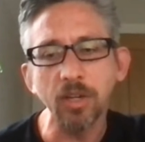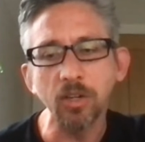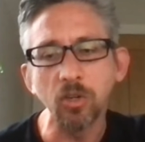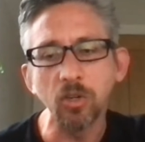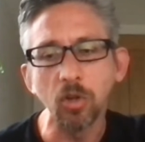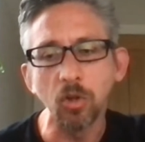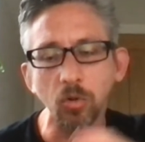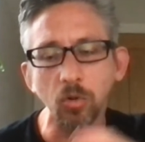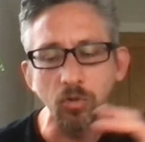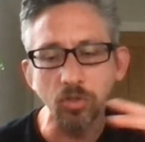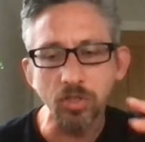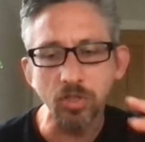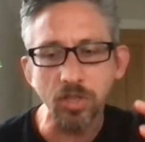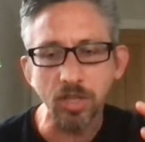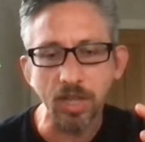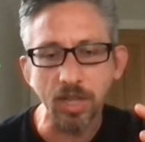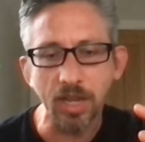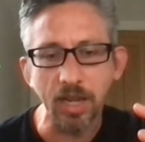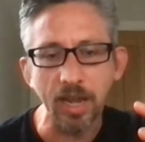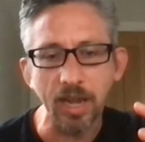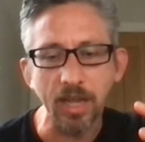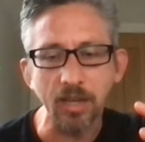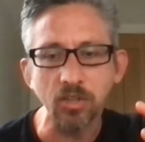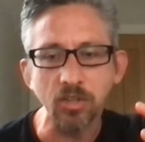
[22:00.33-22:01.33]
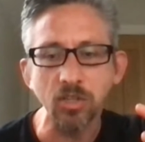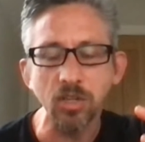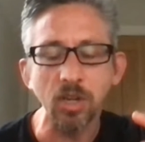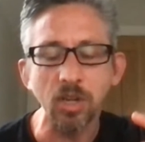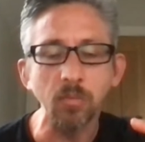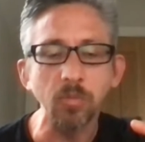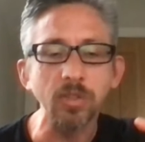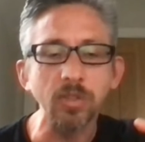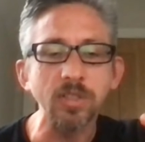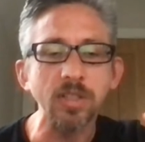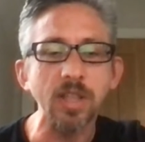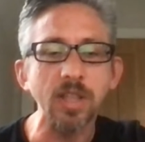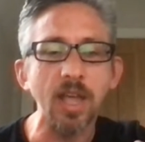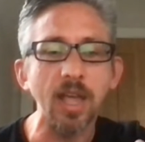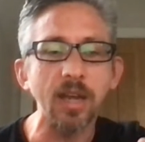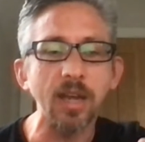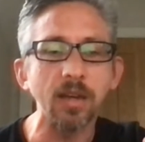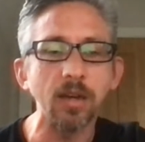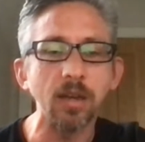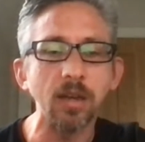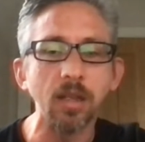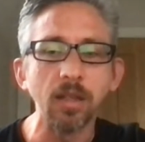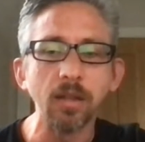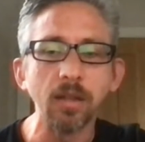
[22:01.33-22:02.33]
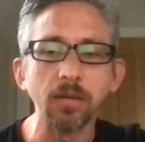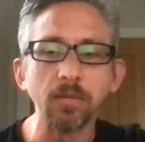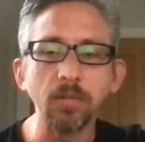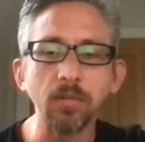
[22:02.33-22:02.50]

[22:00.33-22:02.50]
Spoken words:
launched the collection, it was then